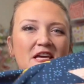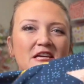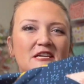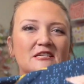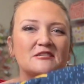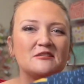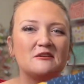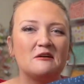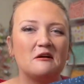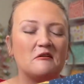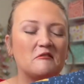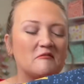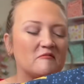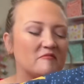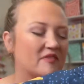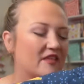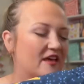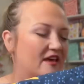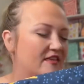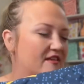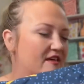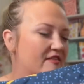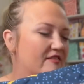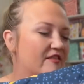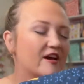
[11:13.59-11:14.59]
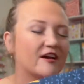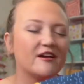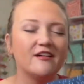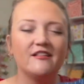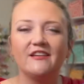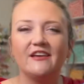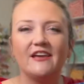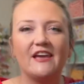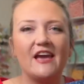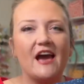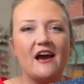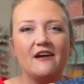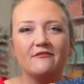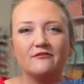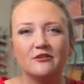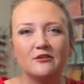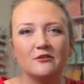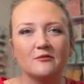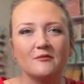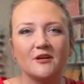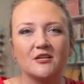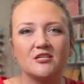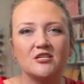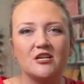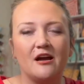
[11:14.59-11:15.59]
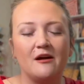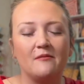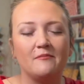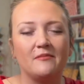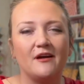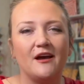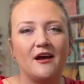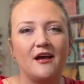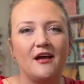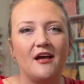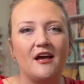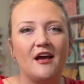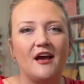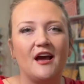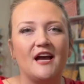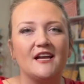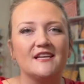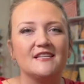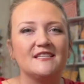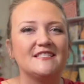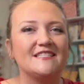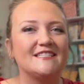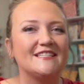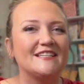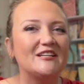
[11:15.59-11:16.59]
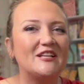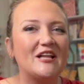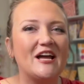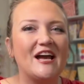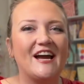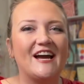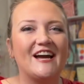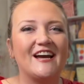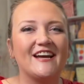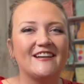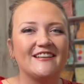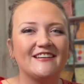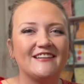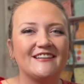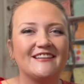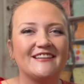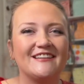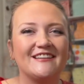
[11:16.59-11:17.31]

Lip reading: So, and then luckily after the workshop, I still had